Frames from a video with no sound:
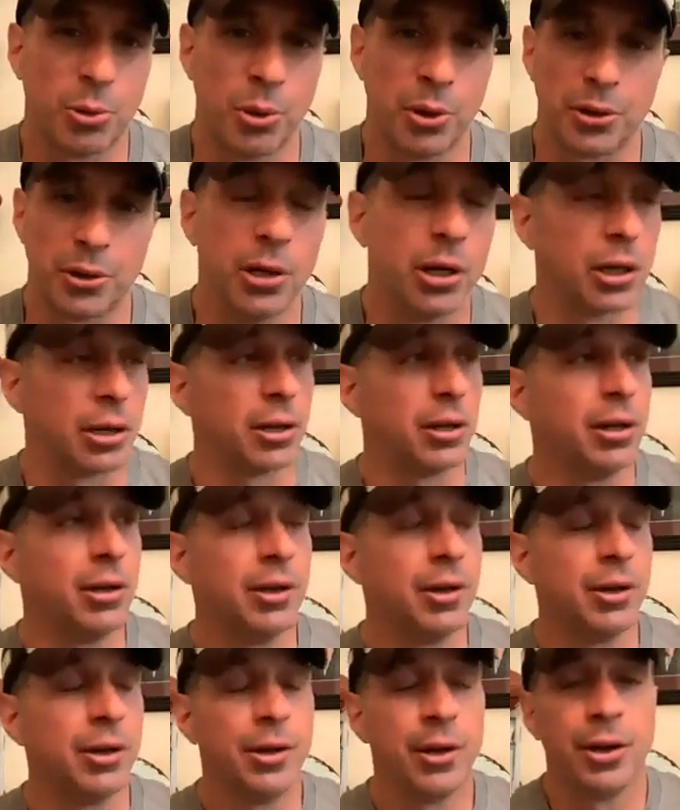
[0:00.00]
Gordon, look,
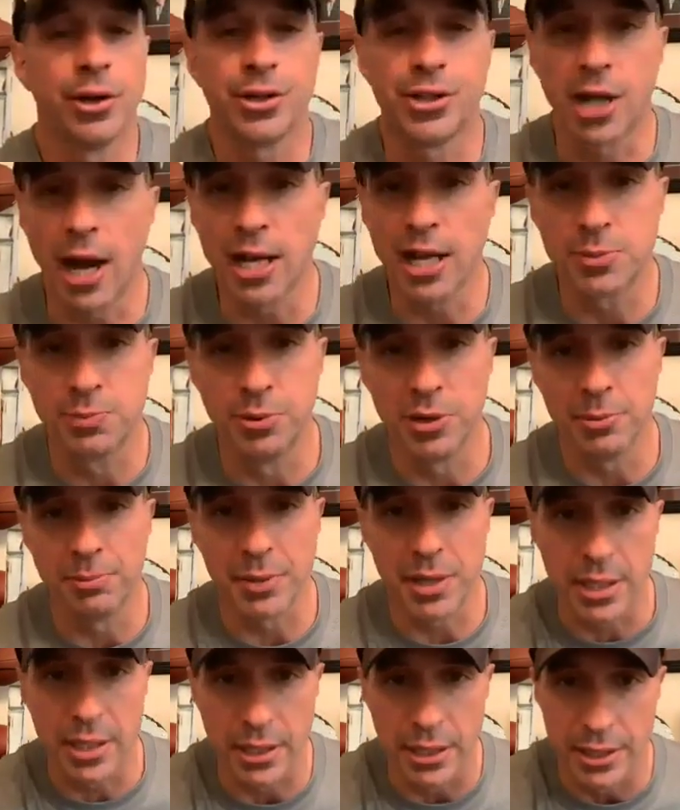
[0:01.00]
John's put
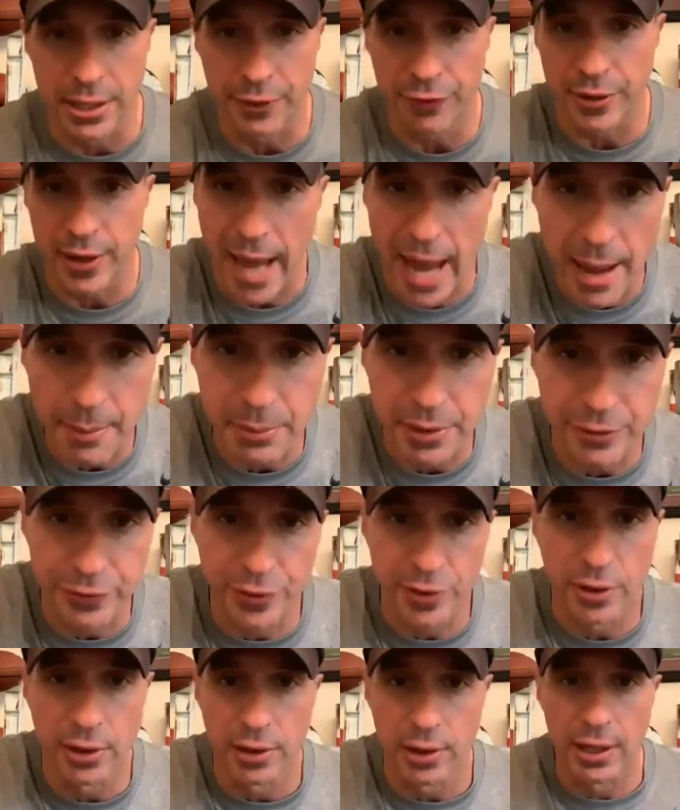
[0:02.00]
me in a different
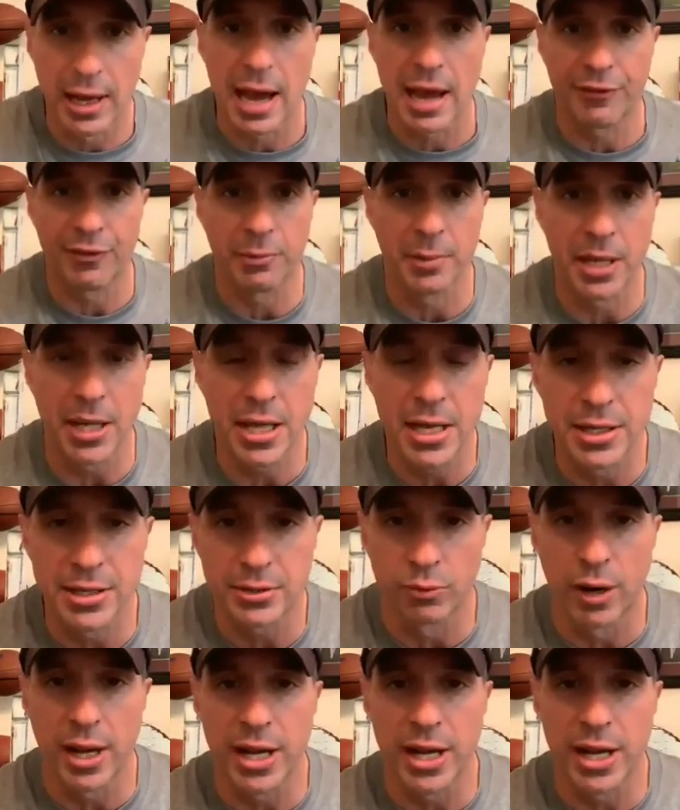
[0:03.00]
atmosphere in life. I mean, he has